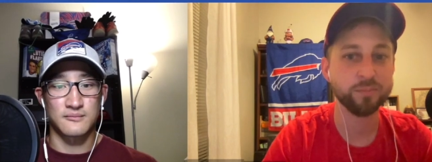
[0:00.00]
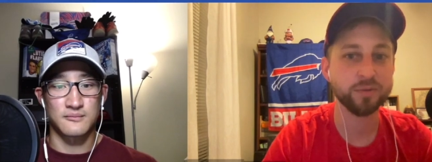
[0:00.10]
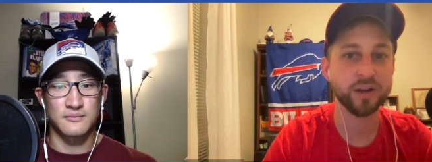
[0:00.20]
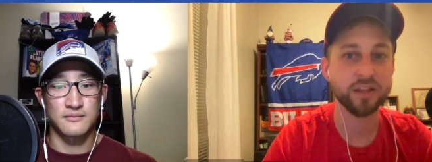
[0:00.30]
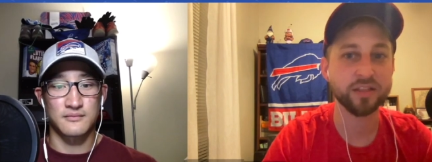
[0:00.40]

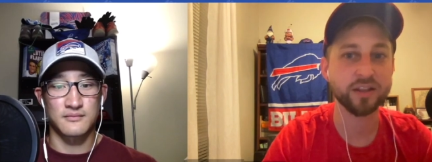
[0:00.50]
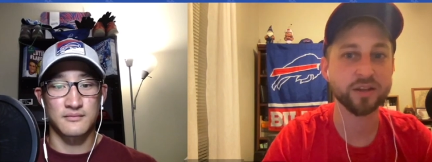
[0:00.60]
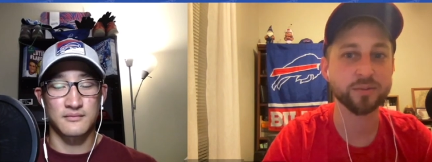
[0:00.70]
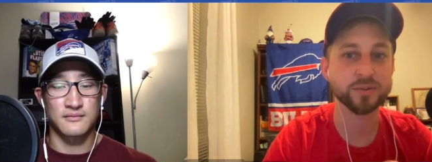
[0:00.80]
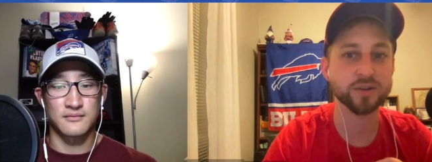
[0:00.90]
Speaker 1: but I think
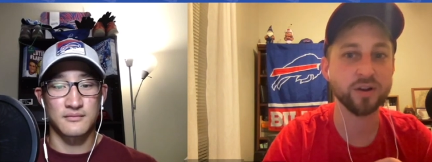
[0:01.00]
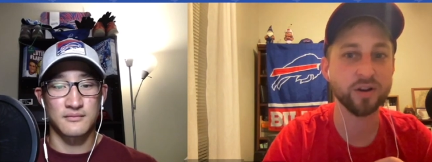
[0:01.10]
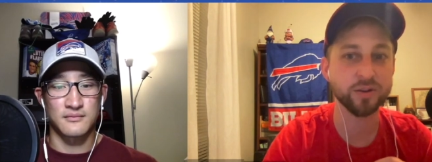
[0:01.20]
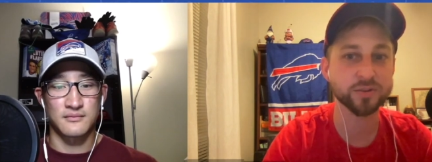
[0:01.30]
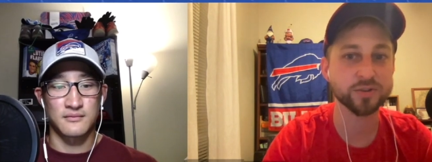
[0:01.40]
it was
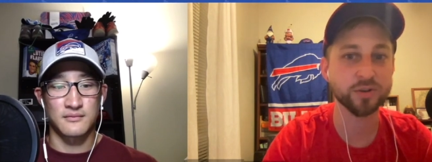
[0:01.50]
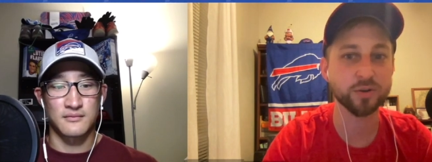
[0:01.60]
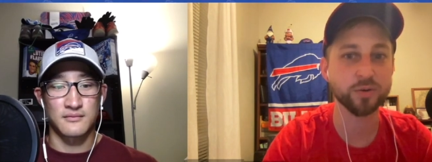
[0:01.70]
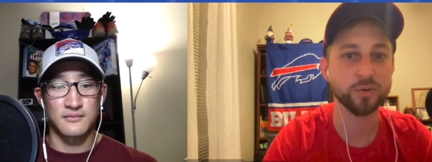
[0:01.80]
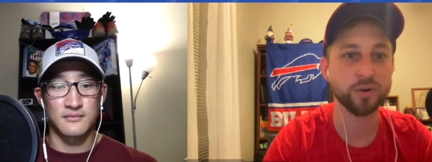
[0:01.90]

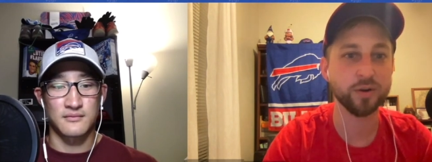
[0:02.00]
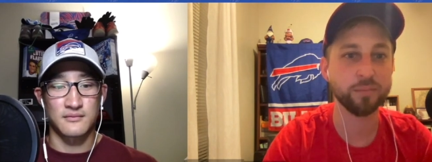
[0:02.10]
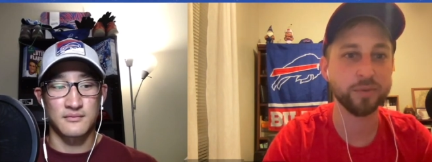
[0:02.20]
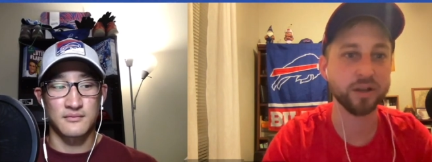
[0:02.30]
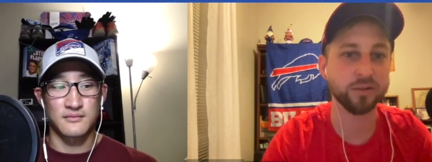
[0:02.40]
also a
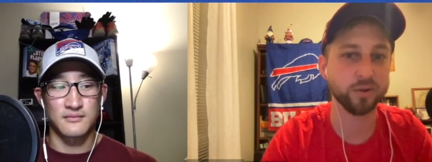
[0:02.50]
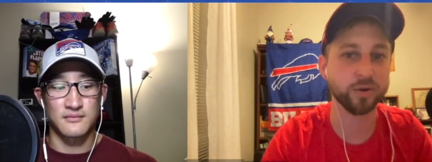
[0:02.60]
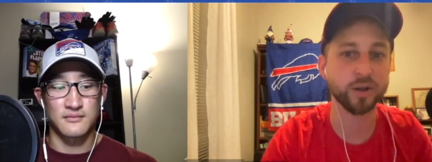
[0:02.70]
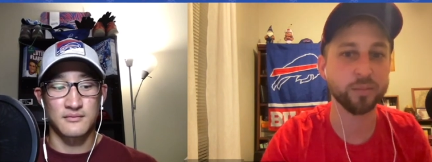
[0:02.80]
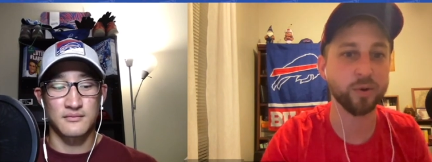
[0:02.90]
big
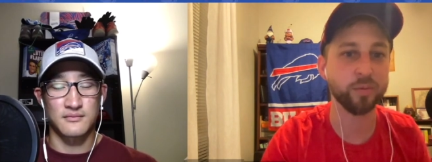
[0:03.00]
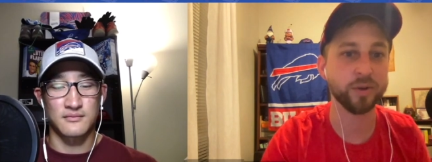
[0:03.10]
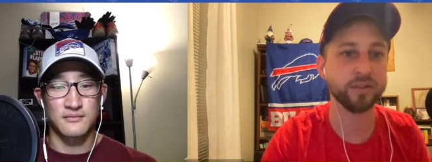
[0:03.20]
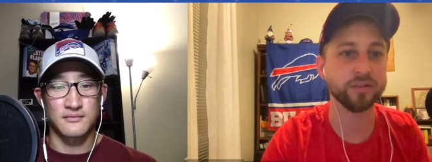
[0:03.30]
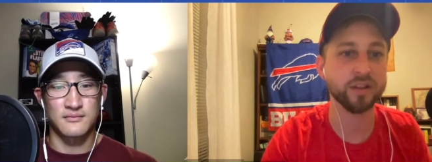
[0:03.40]
learning
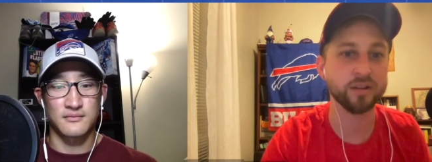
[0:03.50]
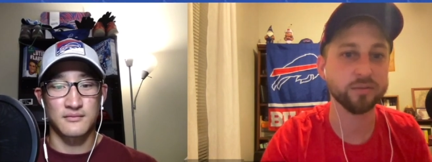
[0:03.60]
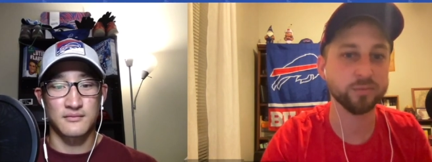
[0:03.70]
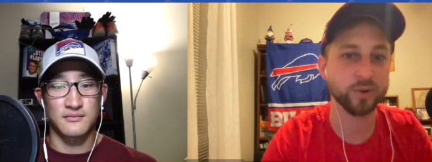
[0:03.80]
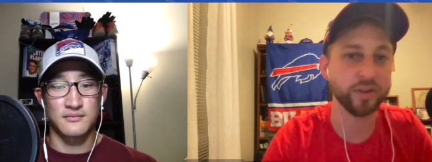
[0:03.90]
moment that
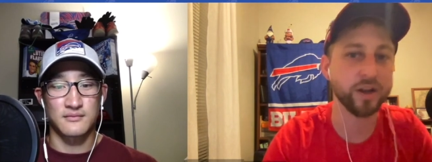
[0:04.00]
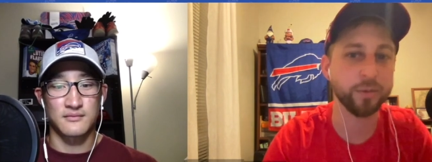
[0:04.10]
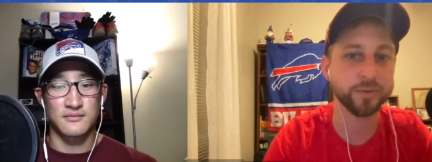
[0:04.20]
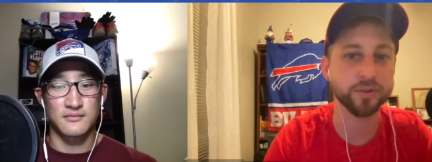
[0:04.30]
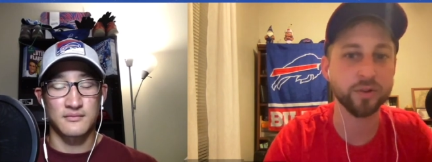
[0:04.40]
really
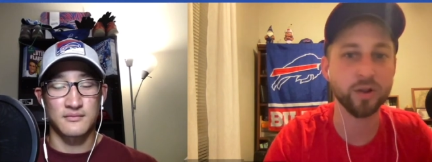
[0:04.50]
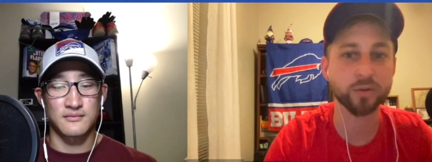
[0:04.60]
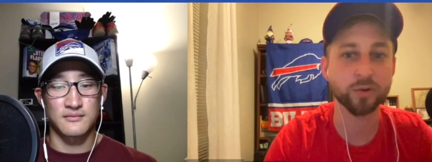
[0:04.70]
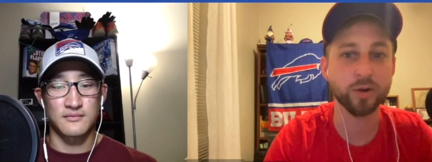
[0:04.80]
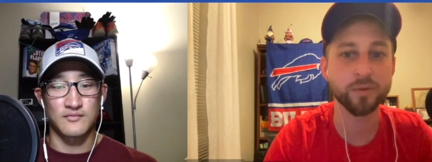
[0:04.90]
helped in the
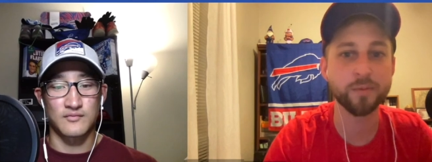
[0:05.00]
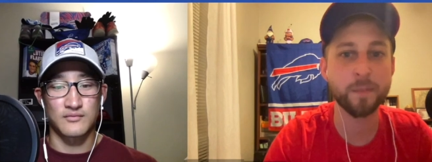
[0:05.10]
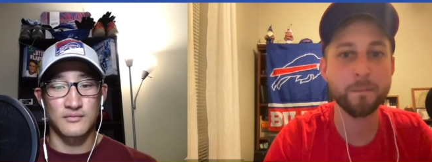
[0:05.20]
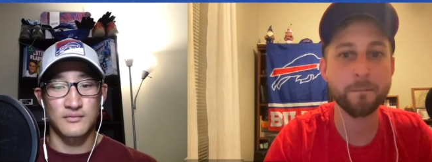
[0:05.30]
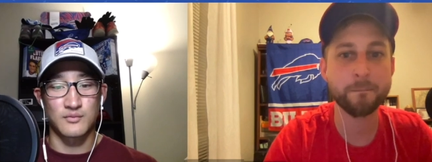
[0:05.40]
long run.
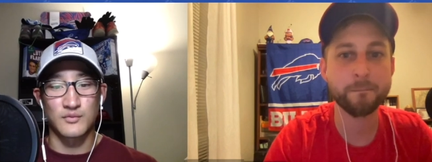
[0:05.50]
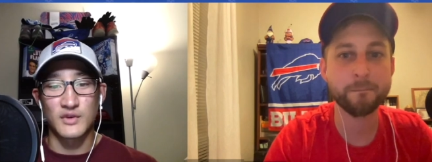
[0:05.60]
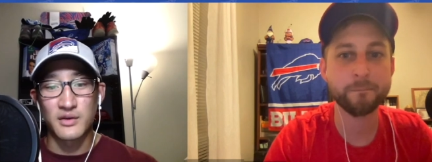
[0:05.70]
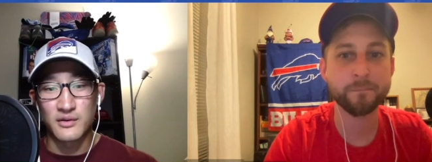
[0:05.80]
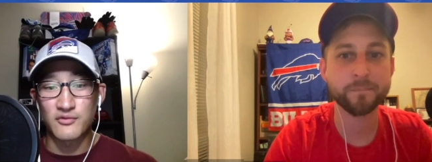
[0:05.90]

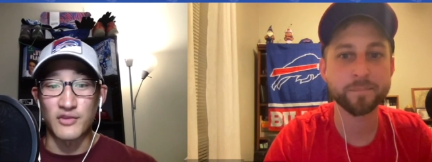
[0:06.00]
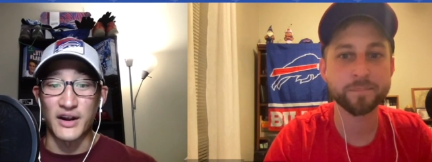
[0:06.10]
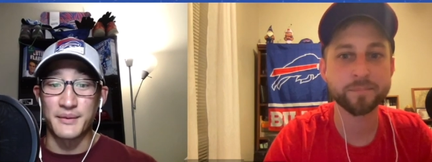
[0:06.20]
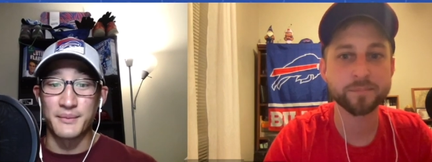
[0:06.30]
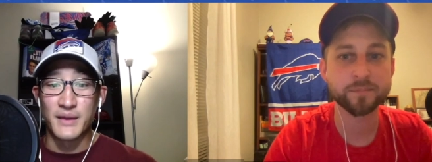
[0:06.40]

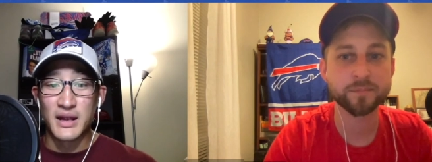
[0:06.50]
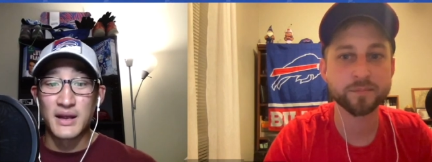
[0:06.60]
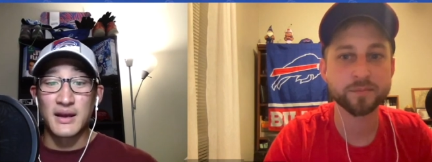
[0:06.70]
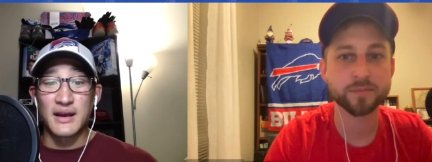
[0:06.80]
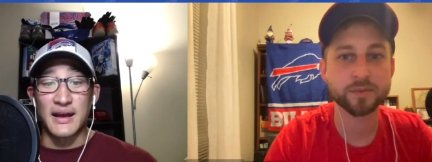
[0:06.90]
Speaker 2: Right.
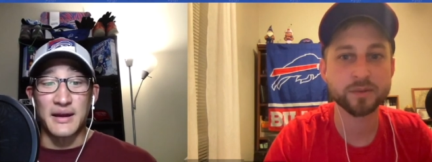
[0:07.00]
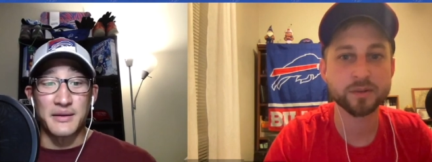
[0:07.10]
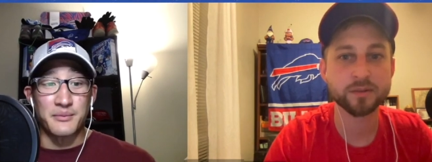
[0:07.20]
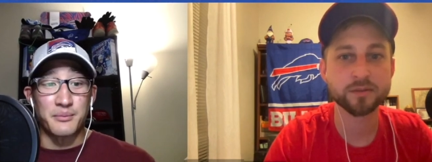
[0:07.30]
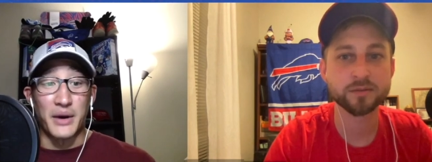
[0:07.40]

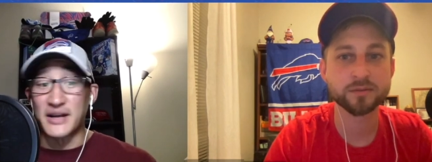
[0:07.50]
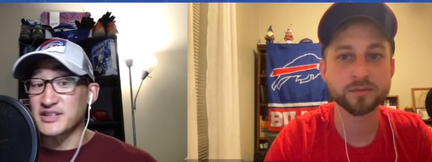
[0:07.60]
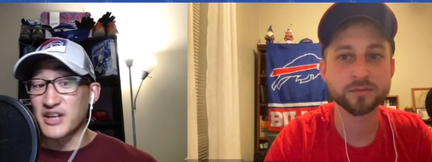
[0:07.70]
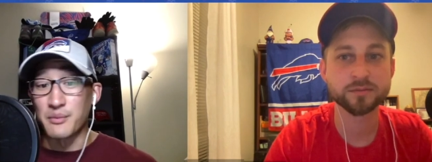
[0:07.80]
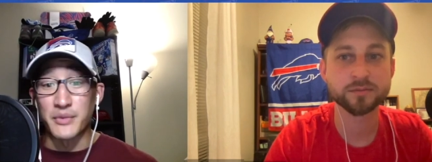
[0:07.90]
And by
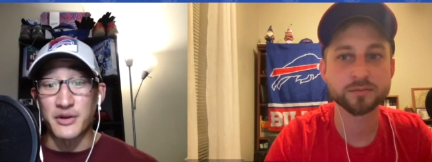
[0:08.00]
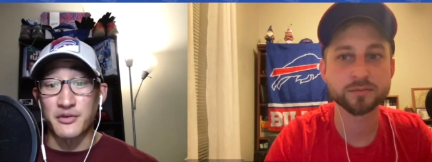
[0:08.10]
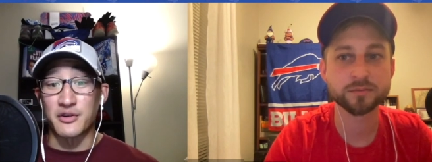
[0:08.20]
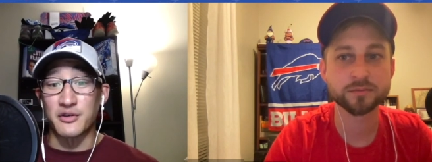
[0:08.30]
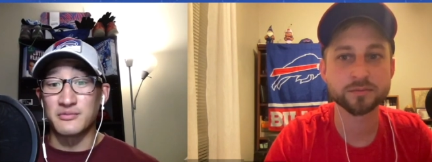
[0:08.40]
some
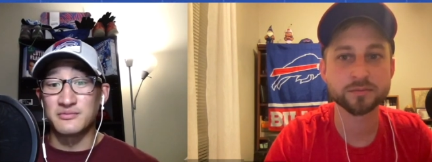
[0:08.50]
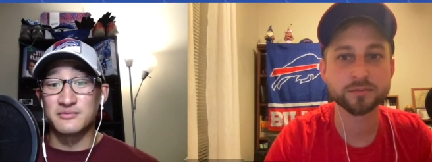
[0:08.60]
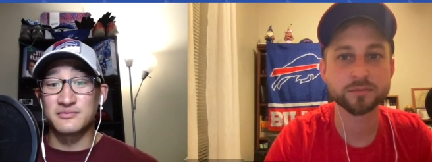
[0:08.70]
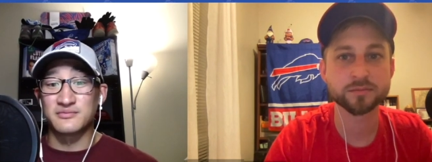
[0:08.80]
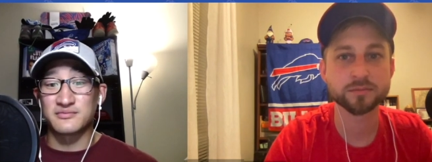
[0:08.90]
miracle,
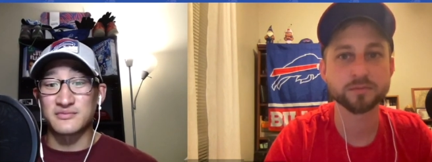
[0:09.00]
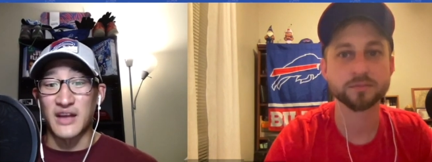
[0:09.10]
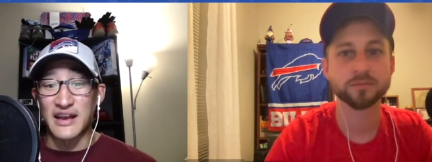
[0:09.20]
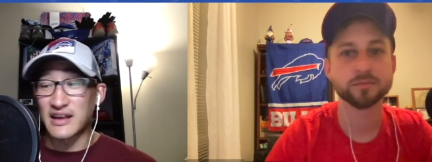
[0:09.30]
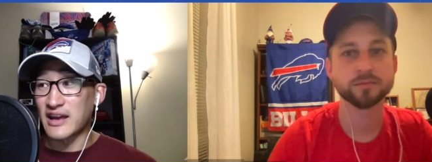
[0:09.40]

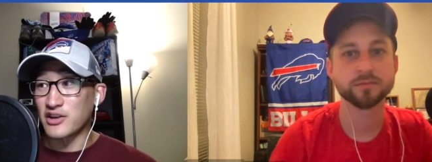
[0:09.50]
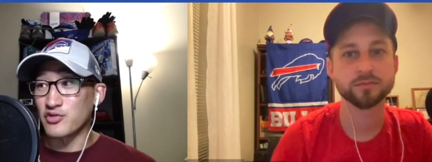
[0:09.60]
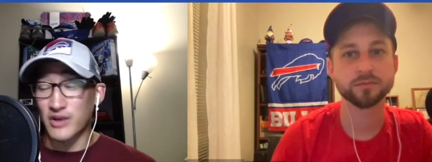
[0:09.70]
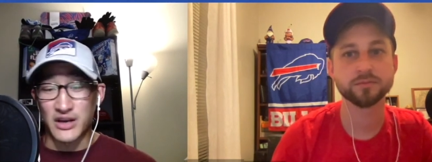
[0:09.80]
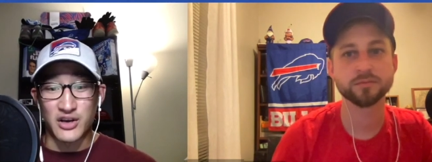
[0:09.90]
aka great